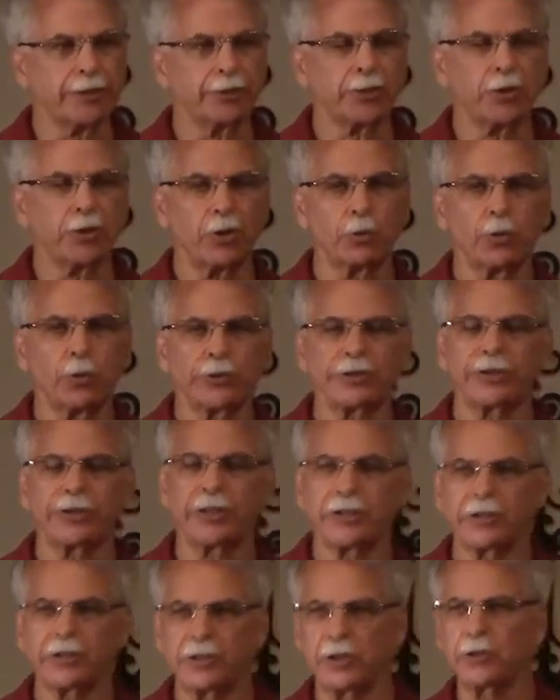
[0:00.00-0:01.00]
It was called "What's a
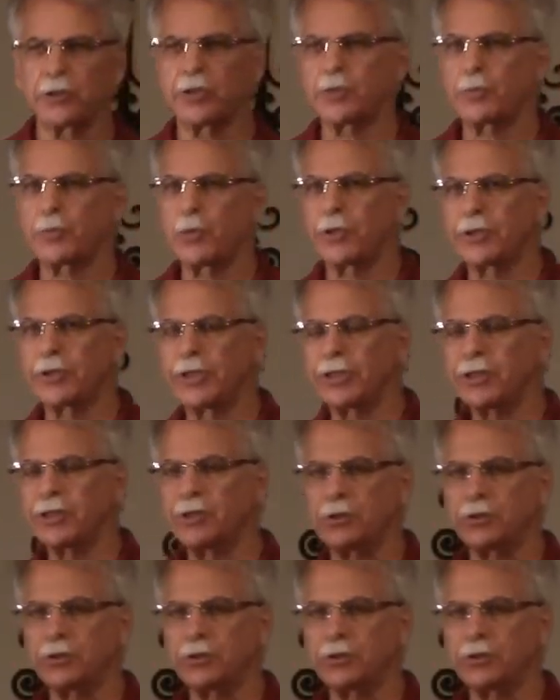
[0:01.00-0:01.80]
Nice Jewish Boy Like